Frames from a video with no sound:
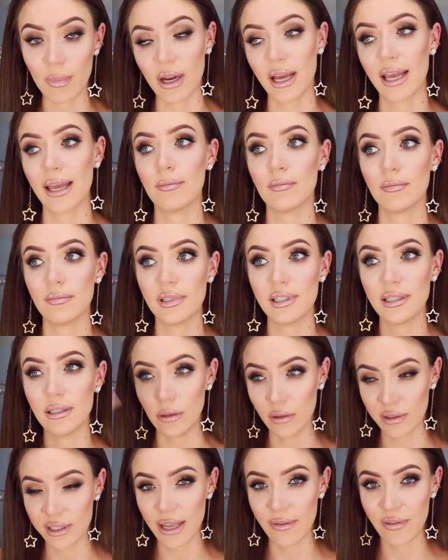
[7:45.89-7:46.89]
but I am
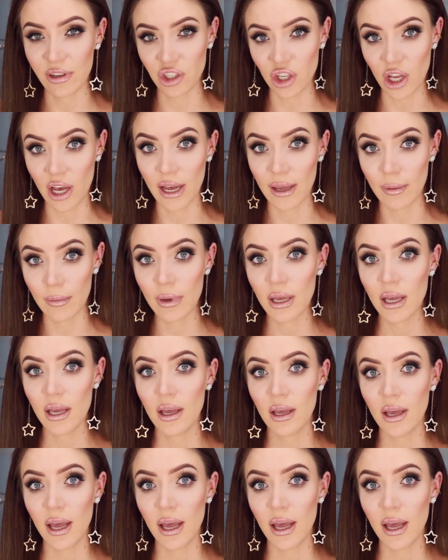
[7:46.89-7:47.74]
still saving time